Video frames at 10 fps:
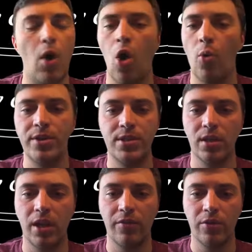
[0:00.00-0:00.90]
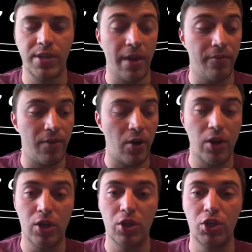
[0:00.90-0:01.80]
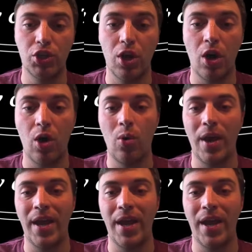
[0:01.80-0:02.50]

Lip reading: Always delivers a very good show,